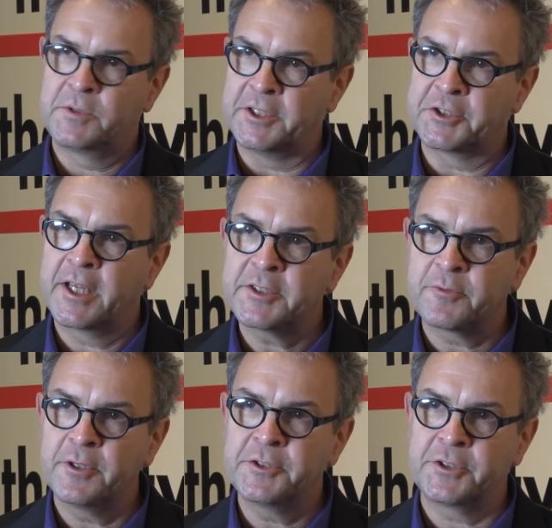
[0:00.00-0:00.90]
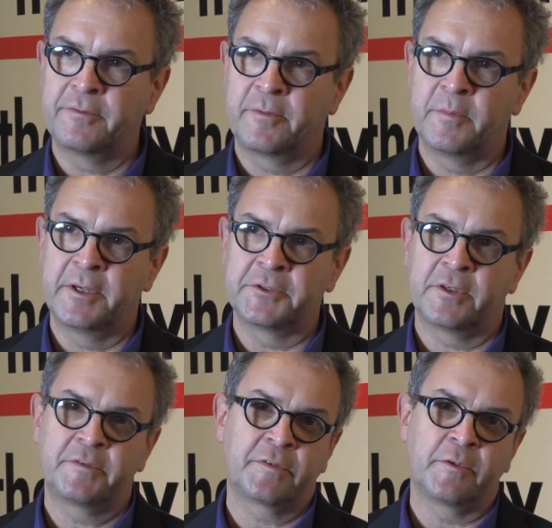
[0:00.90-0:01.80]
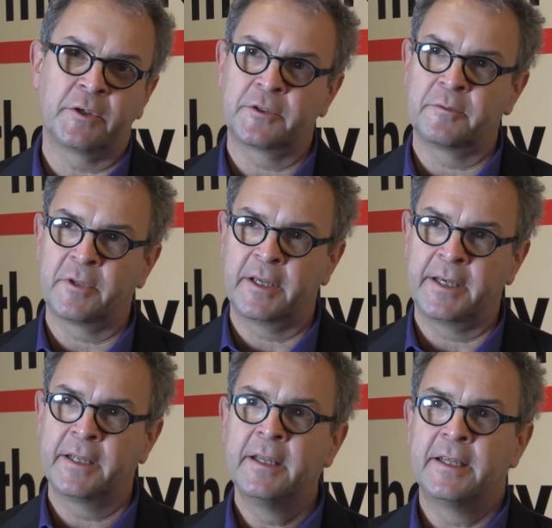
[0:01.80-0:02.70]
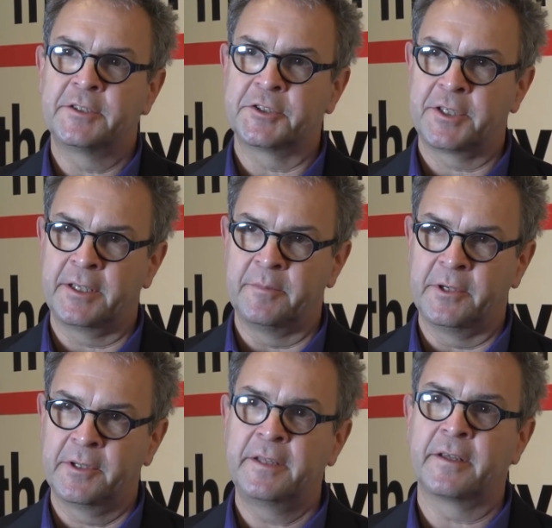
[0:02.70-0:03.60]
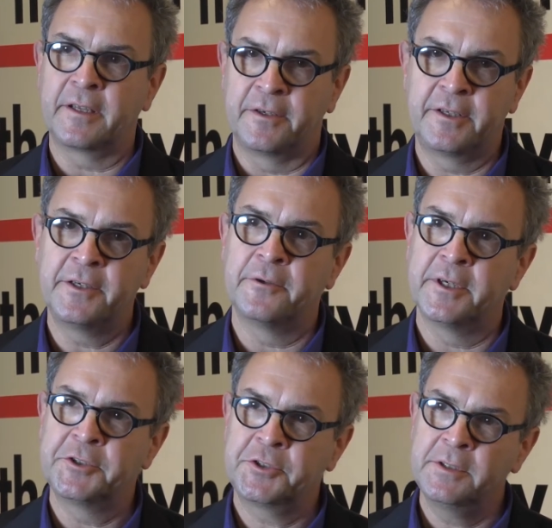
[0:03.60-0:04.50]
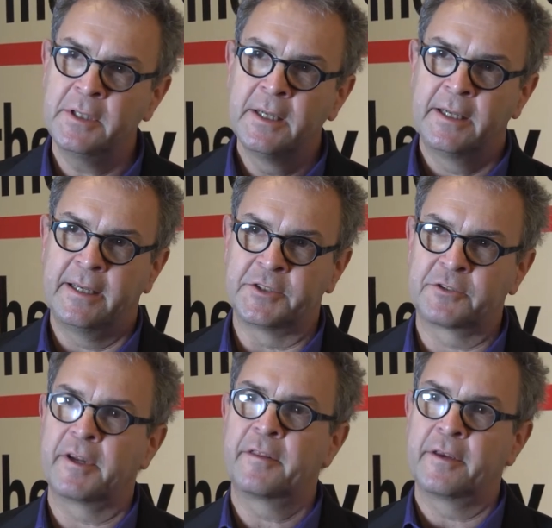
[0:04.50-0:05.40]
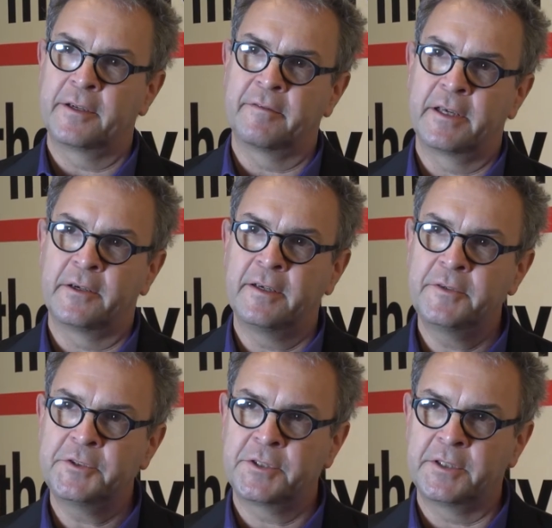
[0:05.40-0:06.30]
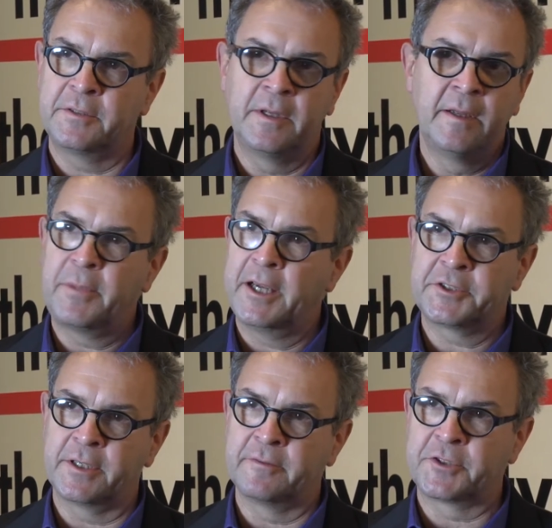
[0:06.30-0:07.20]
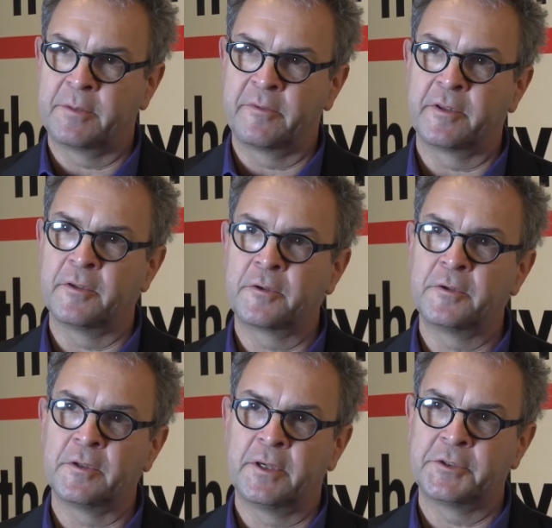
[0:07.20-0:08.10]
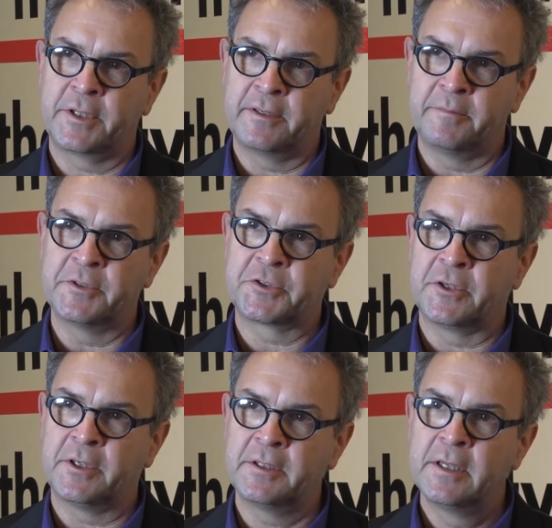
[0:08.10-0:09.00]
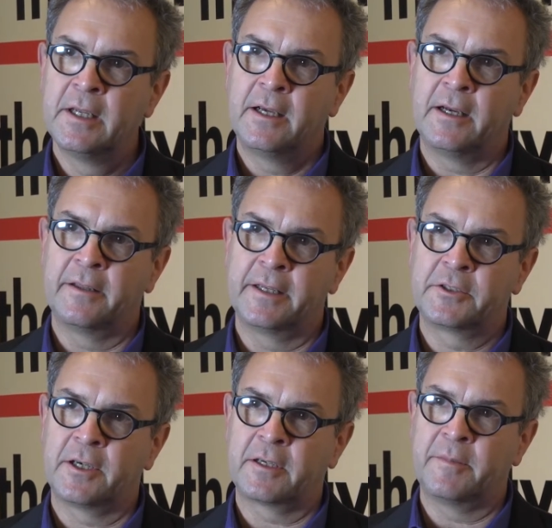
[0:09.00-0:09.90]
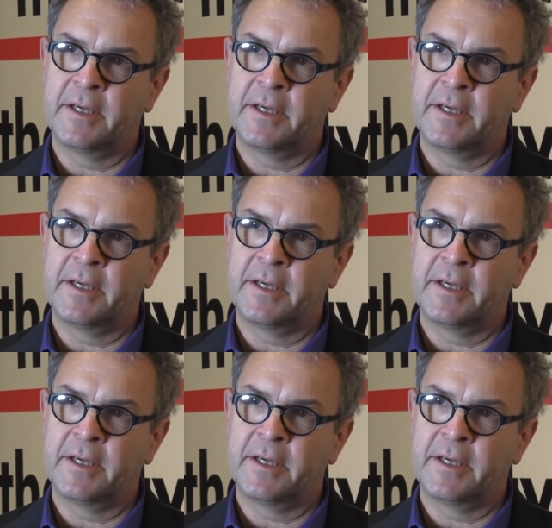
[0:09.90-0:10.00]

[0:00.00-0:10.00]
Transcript: city's task force and from the mayor's office of long-term planning and sustainability, the continuation and strengthening of that office and passing of some of the local laws that have been stalled uh, that talk